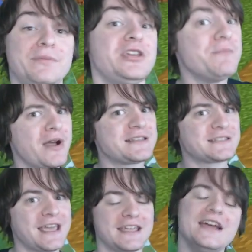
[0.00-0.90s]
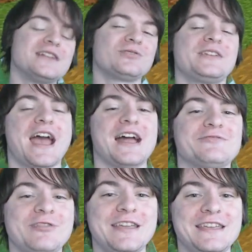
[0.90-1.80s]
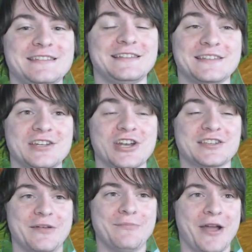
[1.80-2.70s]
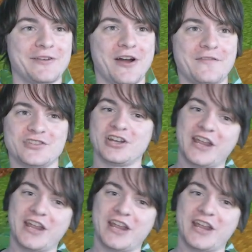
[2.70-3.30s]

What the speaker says: But you might say, Toycat, it's pretty easy to suggest that Minecraft should